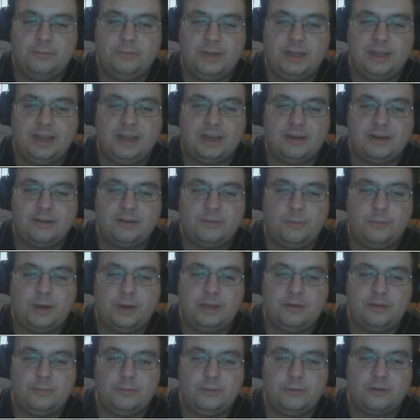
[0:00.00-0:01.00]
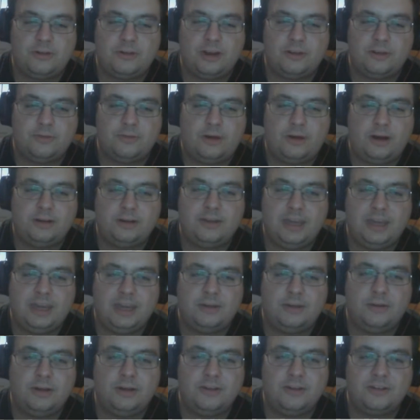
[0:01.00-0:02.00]
thought to be like way too precise for
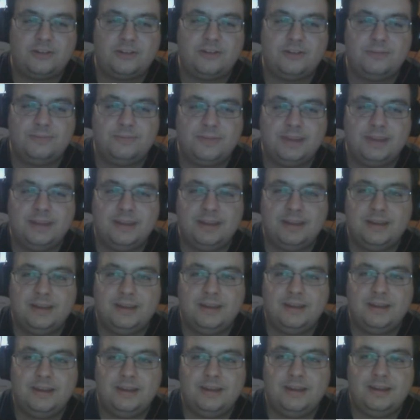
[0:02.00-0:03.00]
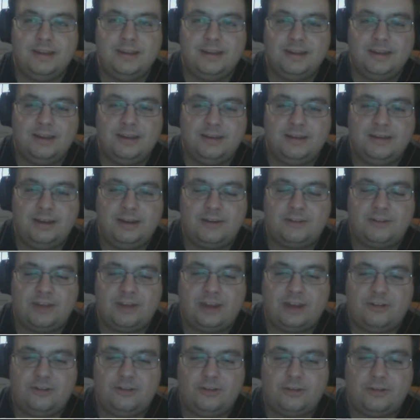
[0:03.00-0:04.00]
RTA runs.
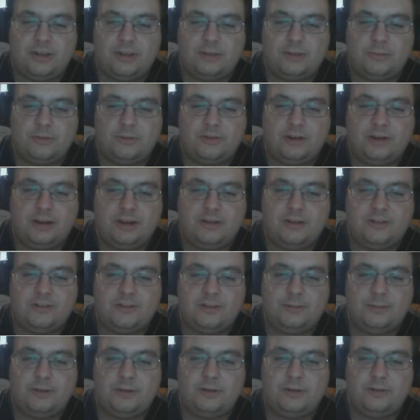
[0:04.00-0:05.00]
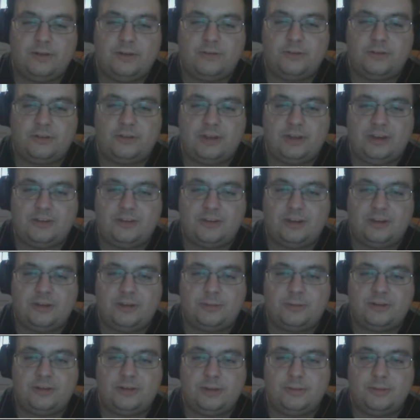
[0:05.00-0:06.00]
It's actually not that precise, especially if you have a
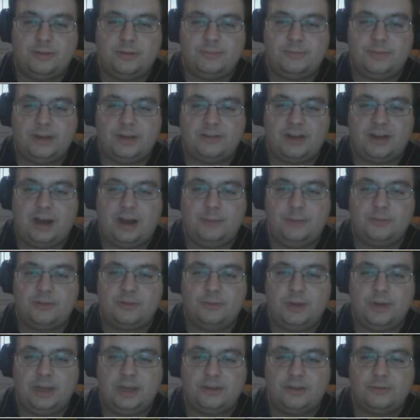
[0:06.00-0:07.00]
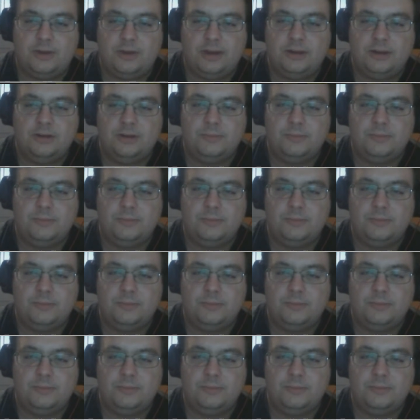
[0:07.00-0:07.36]
safe setup. His arm swing